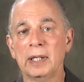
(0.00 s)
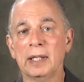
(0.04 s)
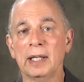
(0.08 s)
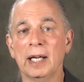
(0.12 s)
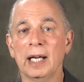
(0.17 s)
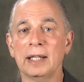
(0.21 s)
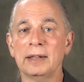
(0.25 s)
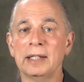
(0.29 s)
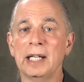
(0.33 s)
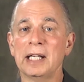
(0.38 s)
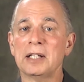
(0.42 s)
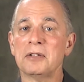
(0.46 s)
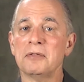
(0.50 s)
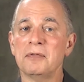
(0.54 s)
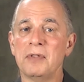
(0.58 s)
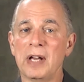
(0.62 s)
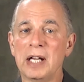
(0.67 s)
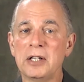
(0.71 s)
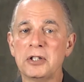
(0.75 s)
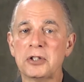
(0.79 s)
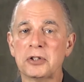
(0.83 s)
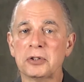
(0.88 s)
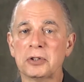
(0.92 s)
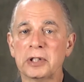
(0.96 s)
and then
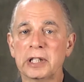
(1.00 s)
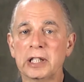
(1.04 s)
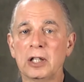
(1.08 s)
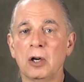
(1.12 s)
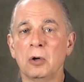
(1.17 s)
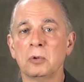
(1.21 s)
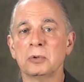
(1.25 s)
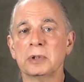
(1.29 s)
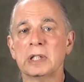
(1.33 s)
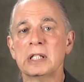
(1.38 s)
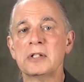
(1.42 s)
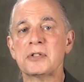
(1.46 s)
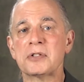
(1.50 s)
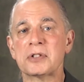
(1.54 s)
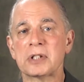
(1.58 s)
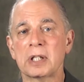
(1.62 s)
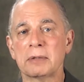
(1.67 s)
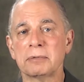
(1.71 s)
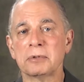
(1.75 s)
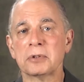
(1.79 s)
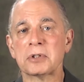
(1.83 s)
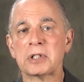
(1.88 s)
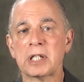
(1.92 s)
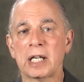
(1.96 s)
eventually only
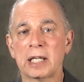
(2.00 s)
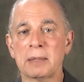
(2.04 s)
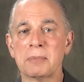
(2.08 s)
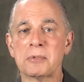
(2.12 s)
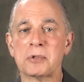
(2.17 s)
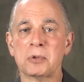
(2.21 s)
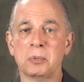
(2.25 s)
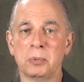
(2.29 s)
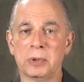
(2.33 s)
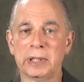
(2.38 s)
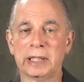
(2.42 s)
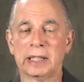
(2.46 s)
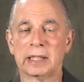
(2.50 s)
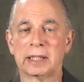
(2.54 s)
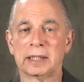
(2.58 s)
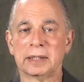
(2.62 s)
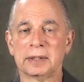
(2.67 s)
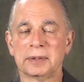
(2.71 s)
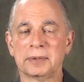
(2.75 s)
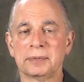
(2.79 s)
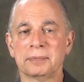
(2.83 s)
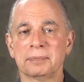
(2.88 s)
several times a week.